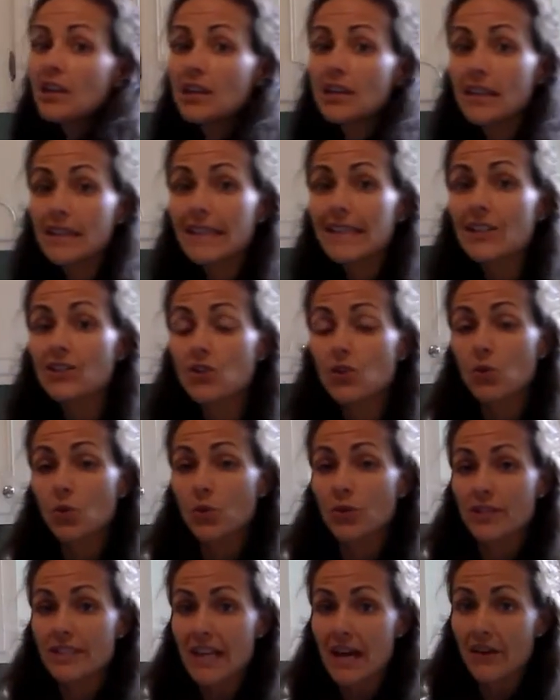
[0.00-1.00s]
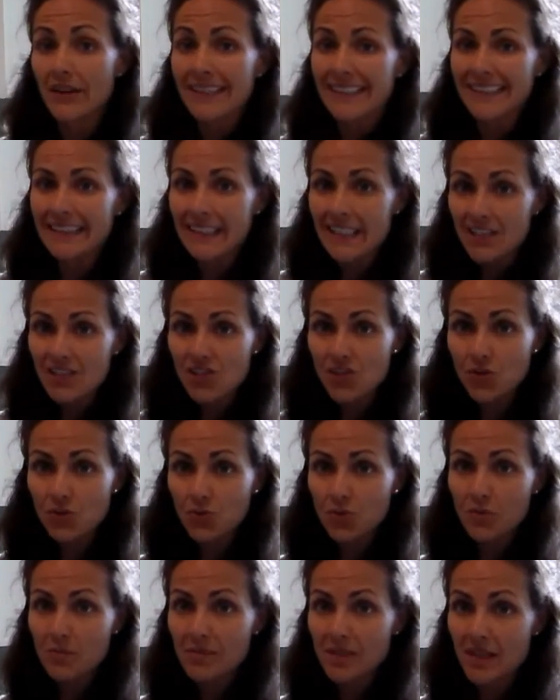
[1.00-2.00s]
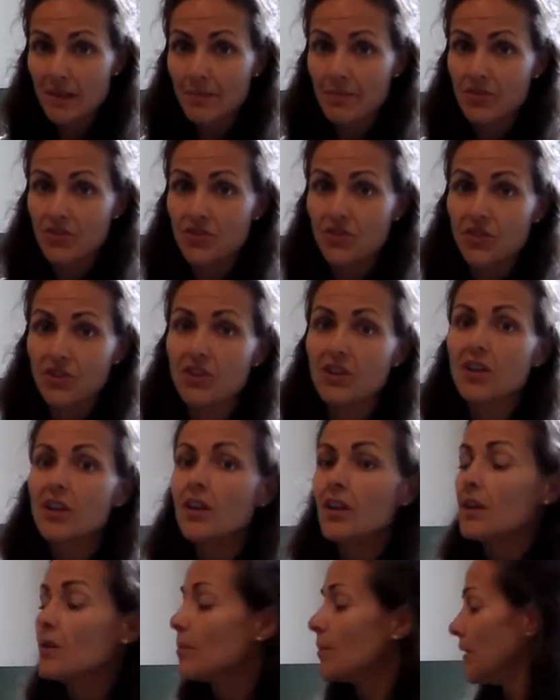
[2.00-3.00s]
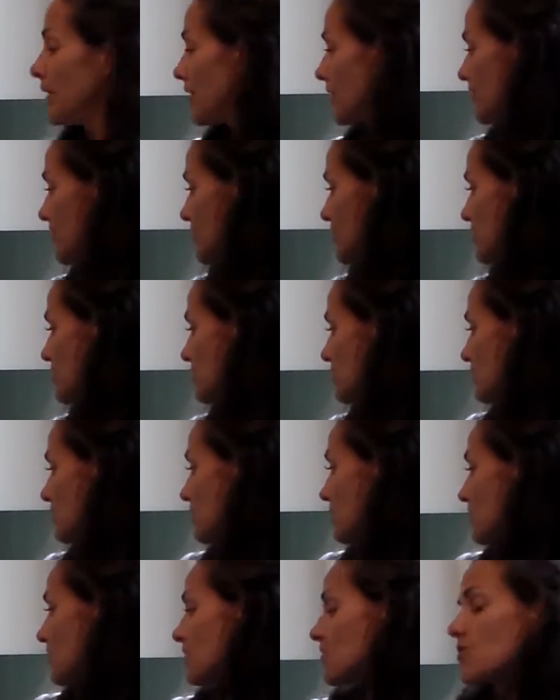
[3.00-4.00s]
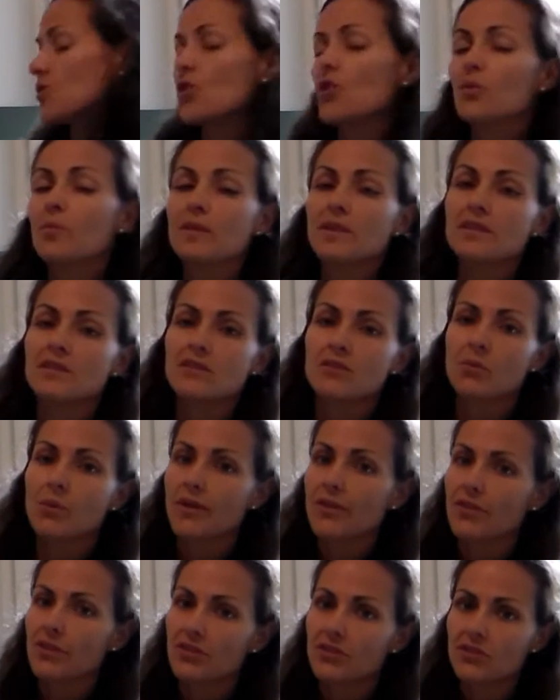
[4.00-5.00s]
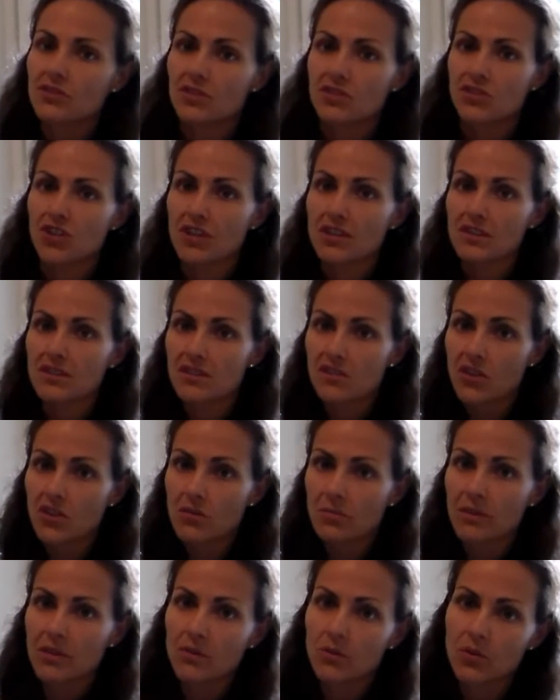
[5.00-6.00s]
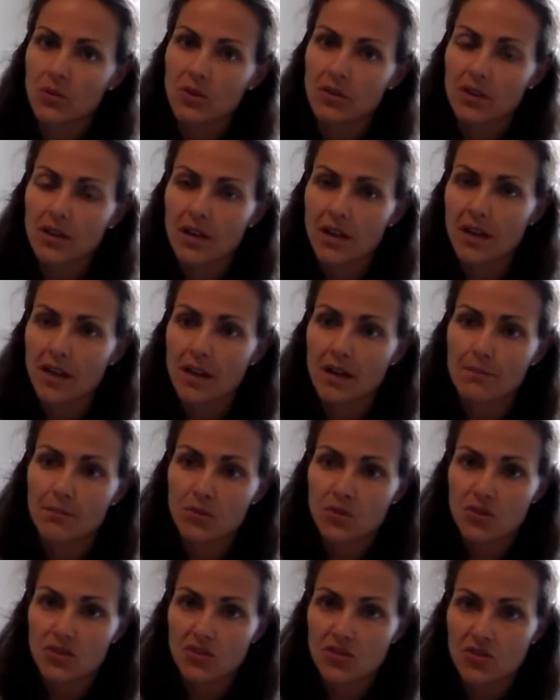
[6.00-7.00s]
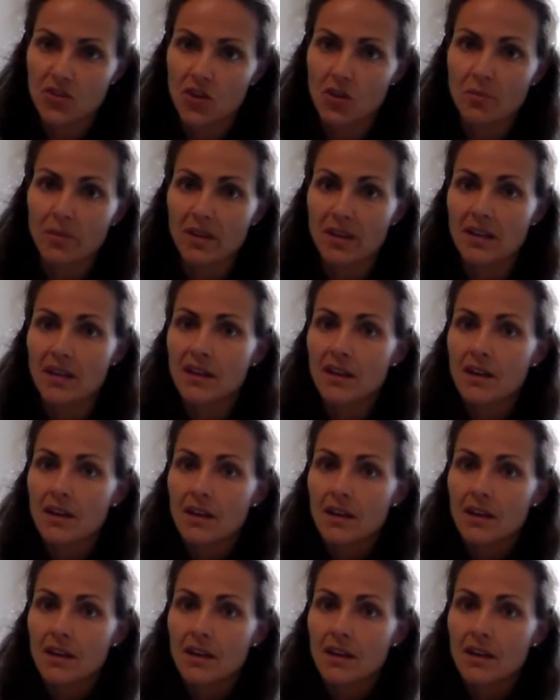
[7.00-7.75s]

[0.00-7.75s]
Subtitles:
You need to cool it down at least to room temperature because the SCOBYs, whether it's a Jun SCOBY or a Kombucha SCOBY,